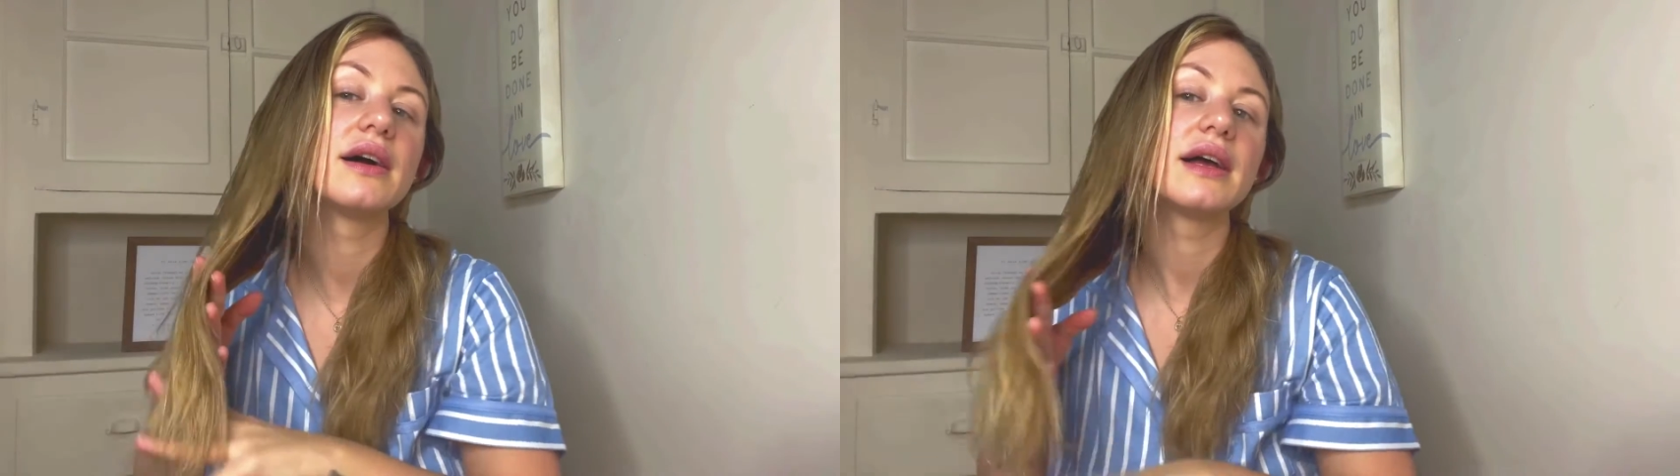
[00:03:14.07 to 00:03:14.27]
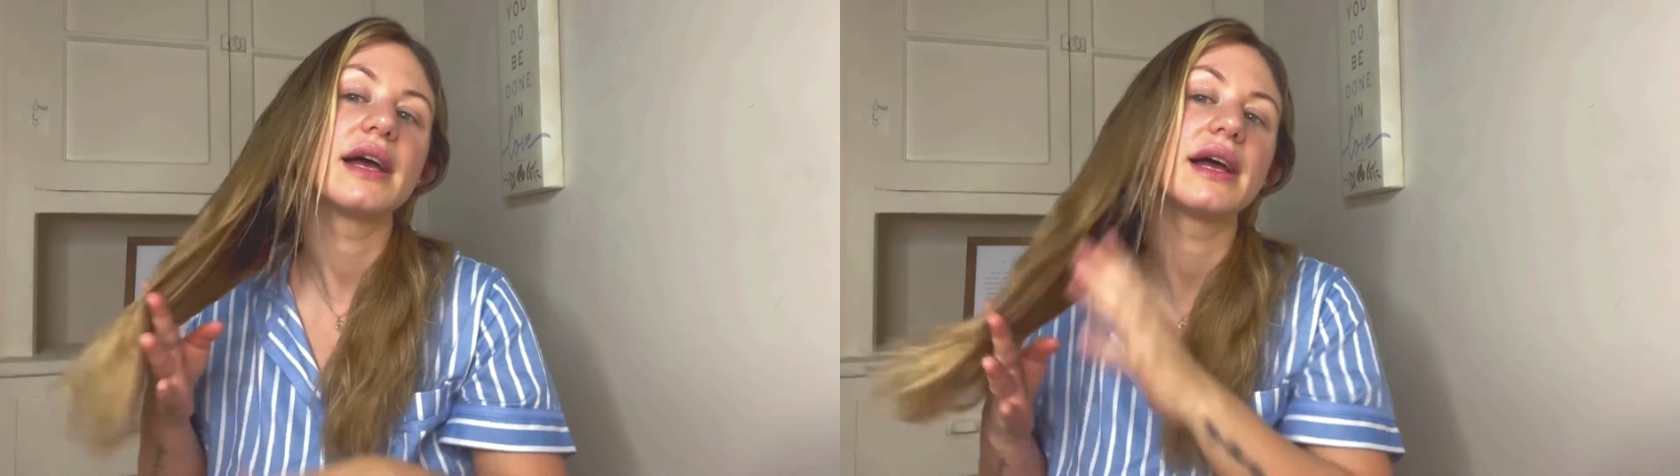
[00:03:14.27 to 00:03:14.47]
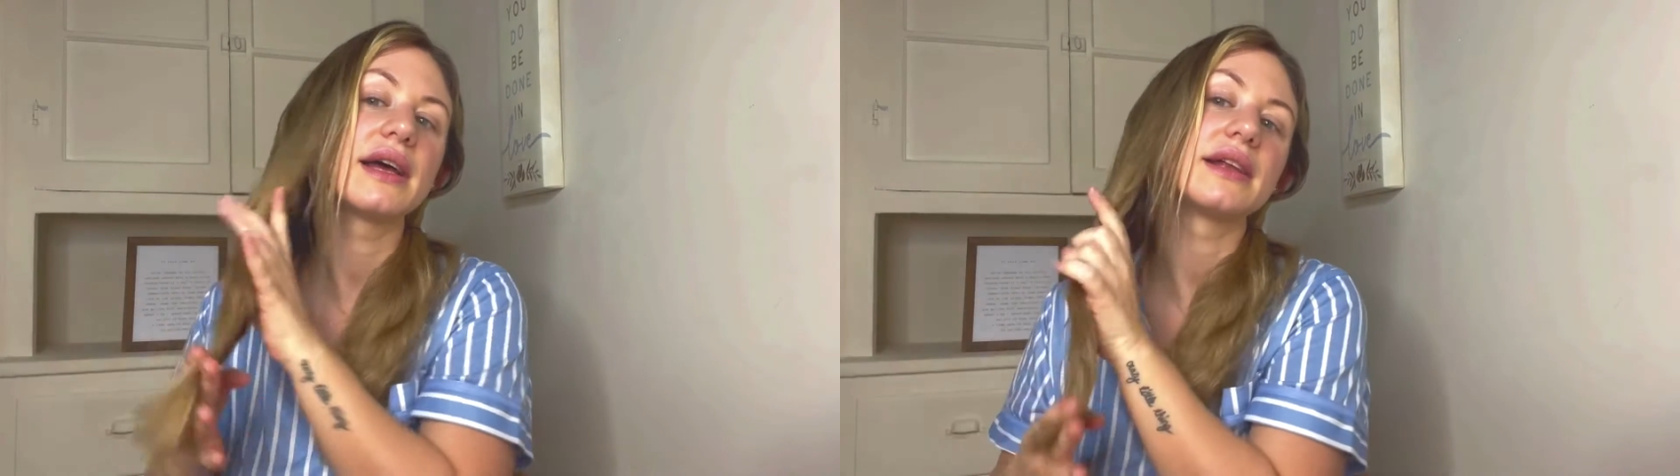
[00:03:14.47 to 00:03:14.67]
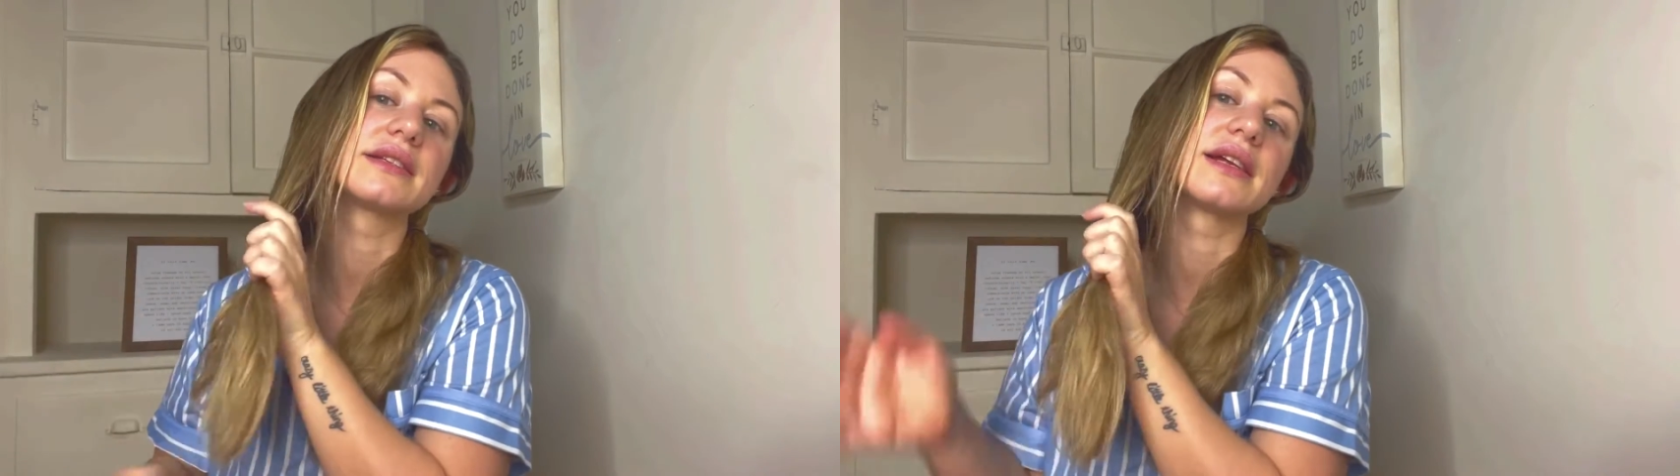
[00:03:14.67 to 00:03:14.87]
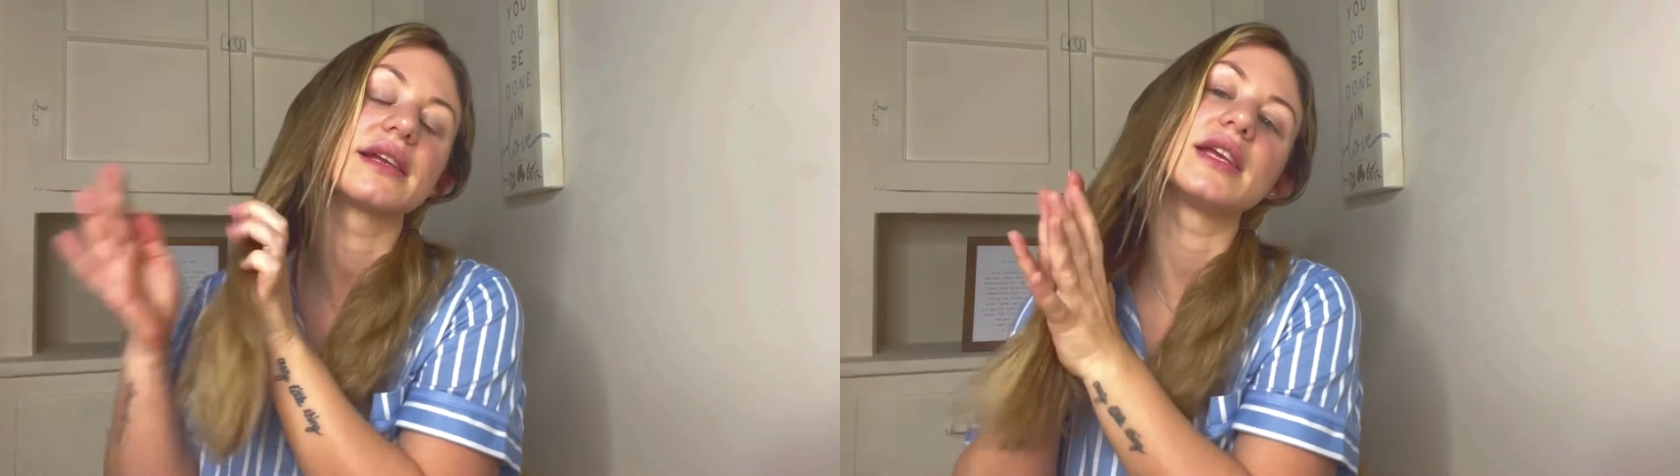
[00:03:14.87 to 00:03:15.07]
and it's
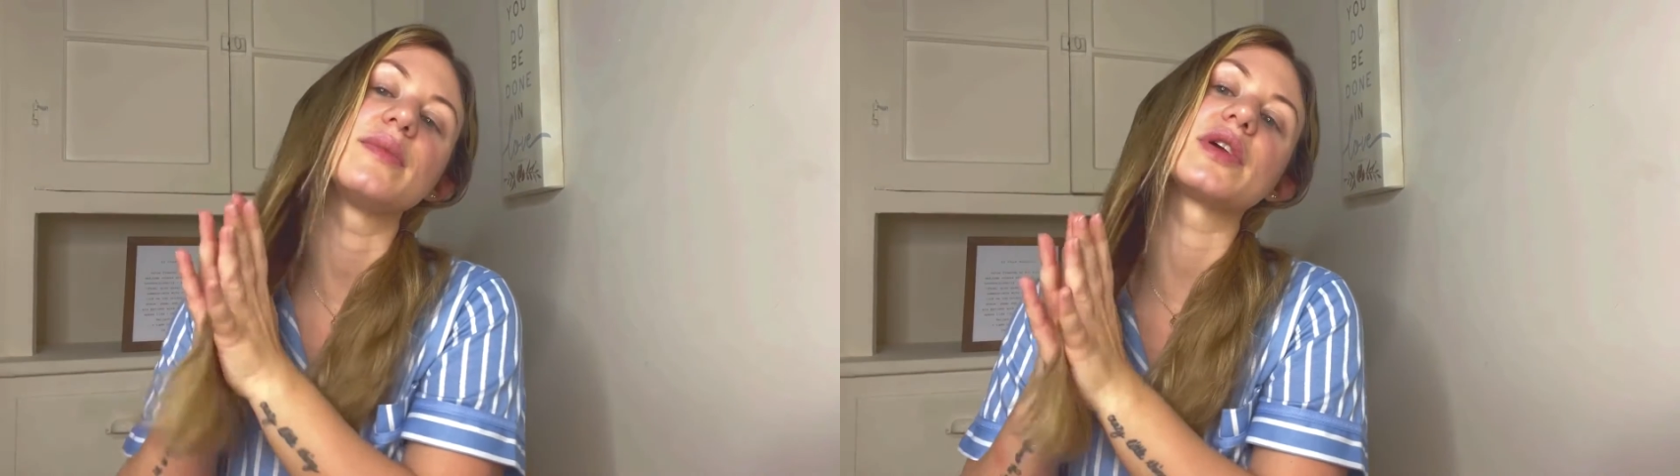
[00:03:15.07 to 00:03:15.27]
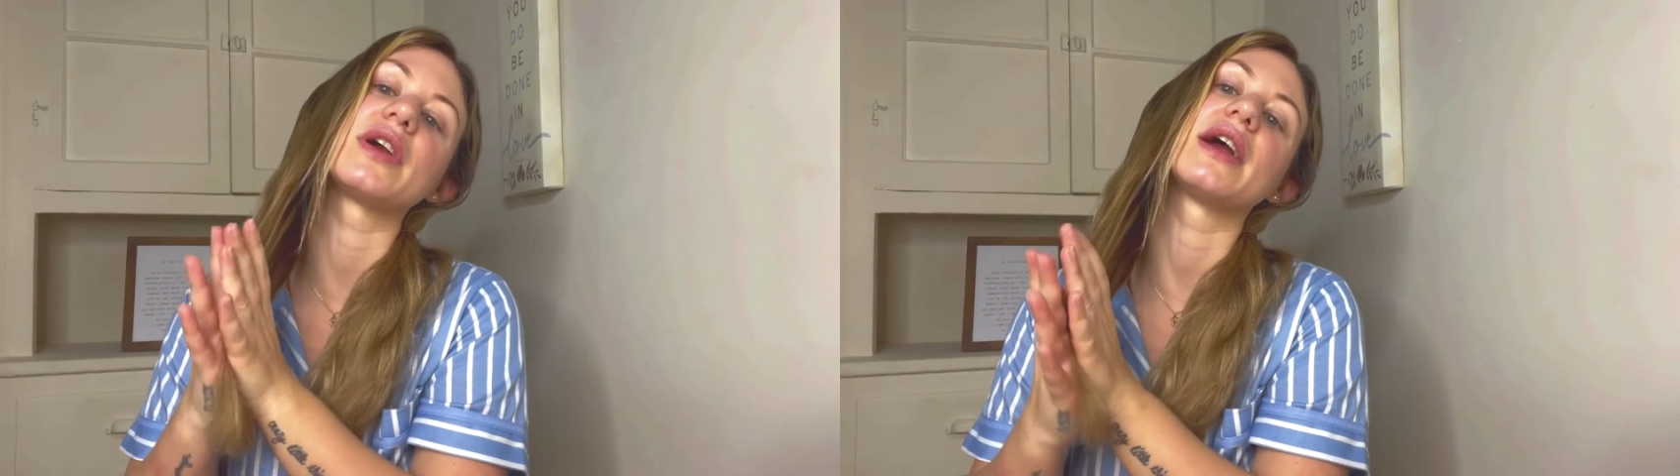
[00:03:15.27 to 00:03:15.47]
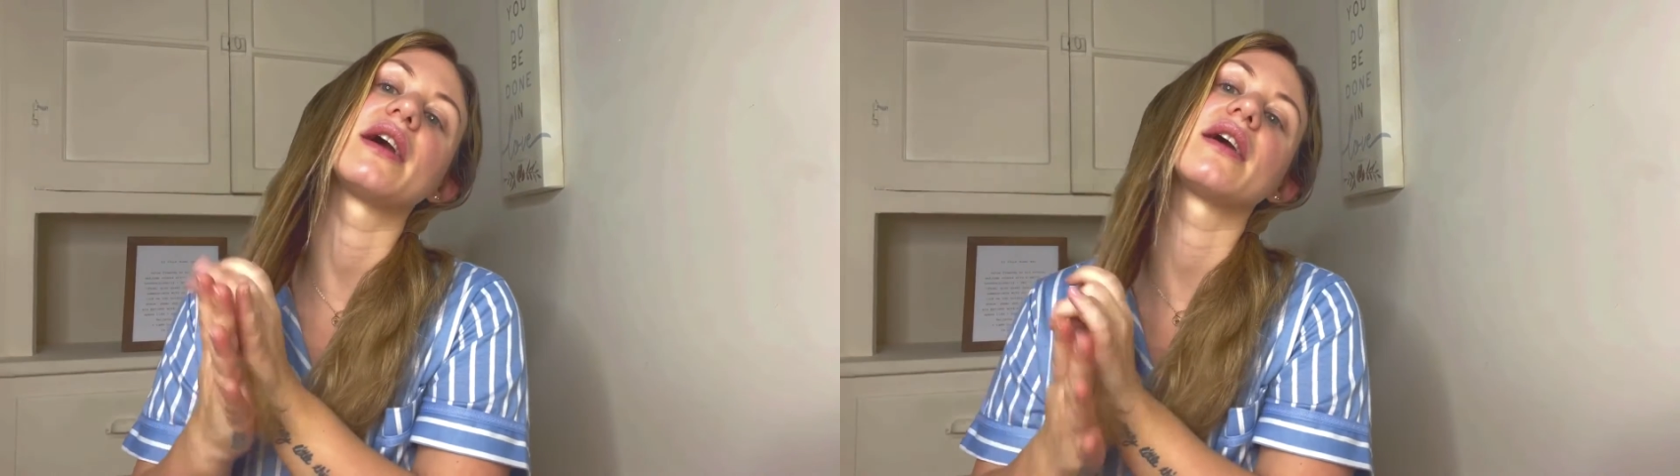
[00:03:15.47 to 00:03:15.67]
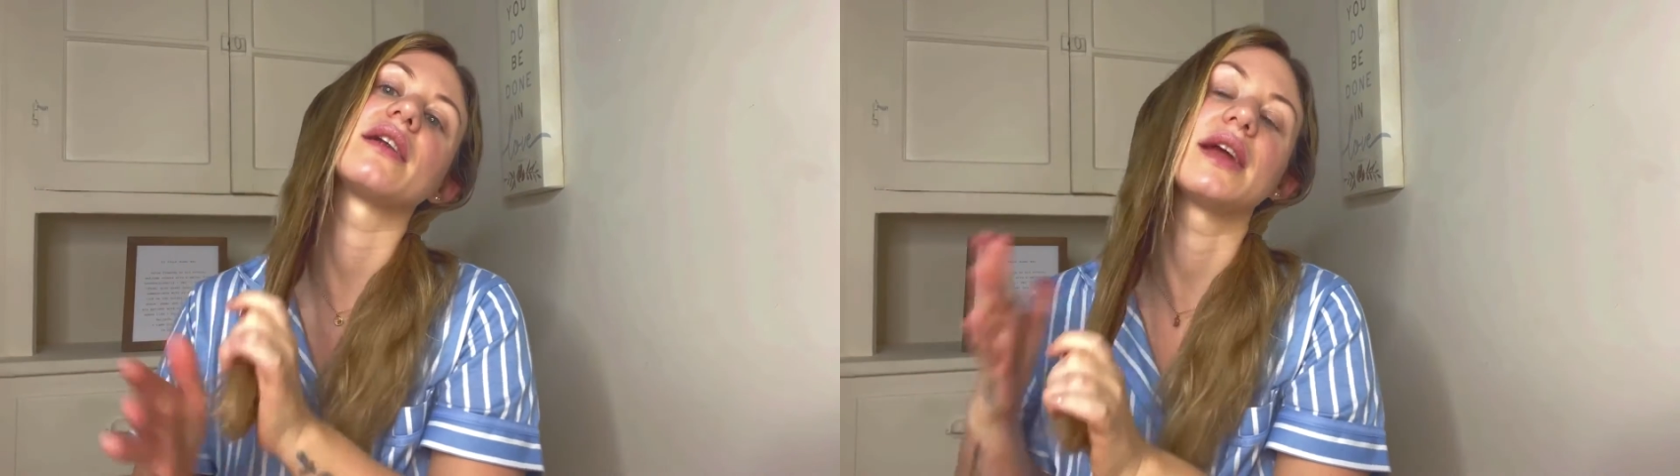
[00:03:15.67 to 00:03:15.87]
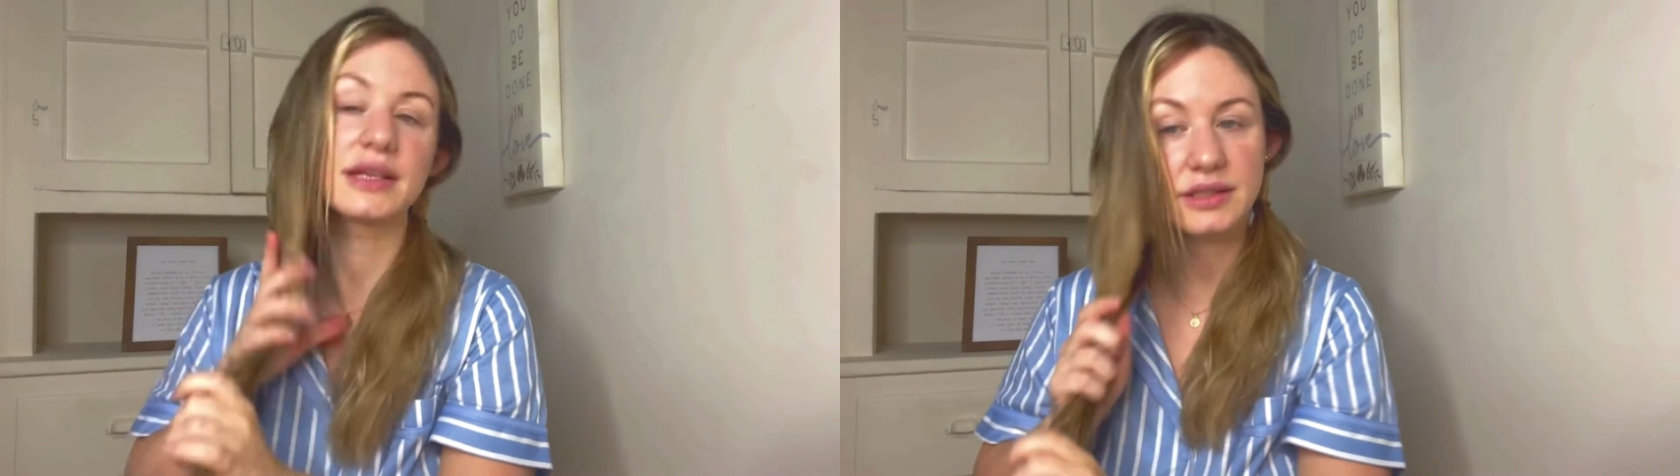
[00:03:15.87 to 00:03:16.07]
going to keep your hair
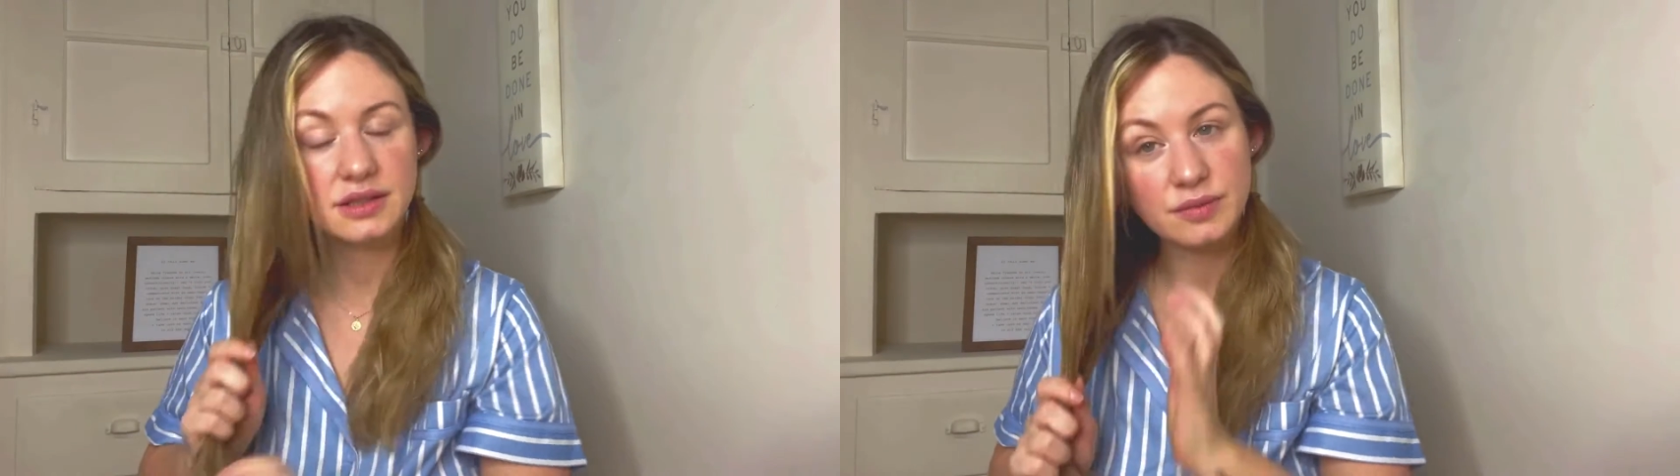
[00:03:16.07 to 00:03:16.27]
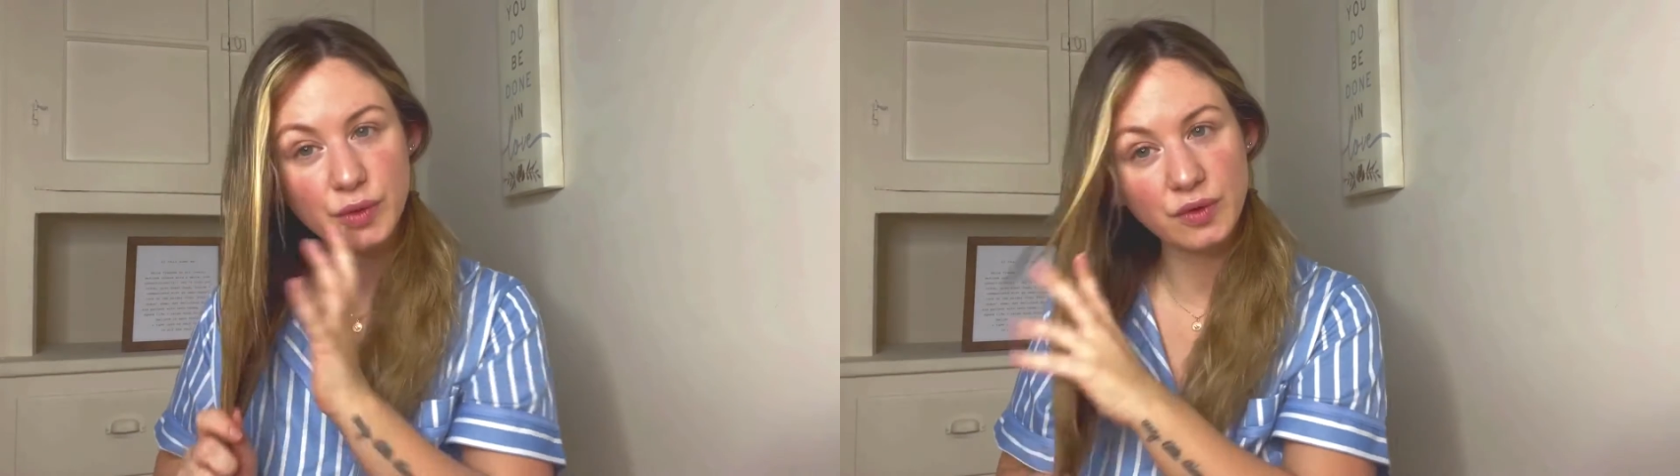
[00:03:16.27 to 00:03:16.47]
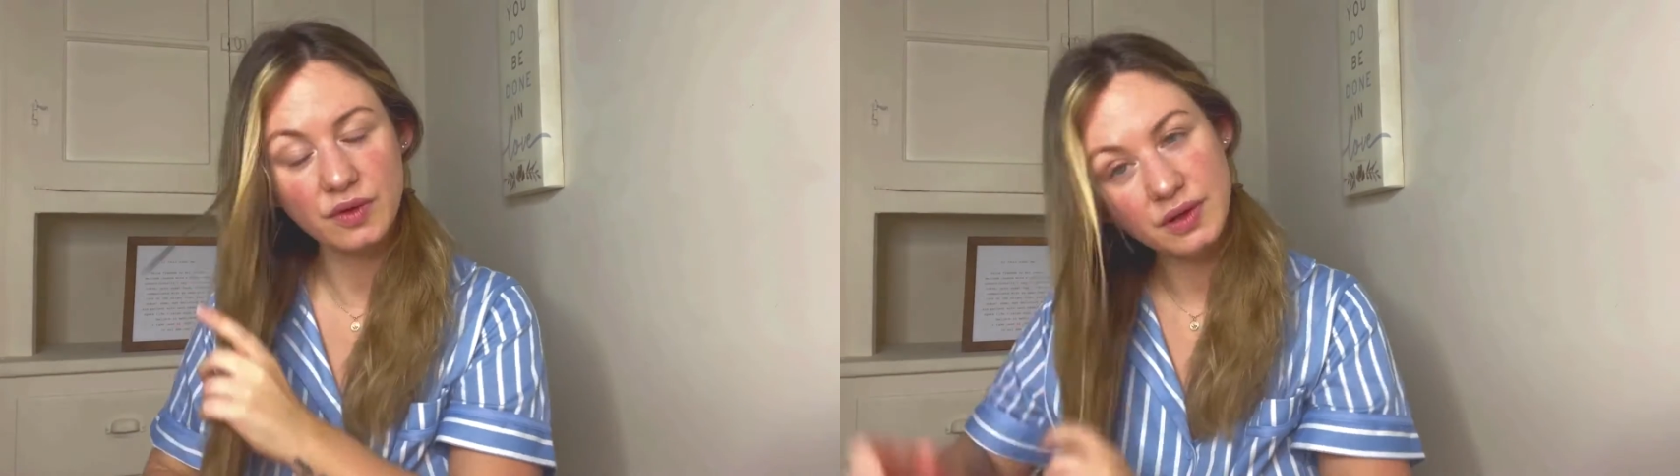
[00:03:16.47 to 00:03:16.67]
nice and smooth.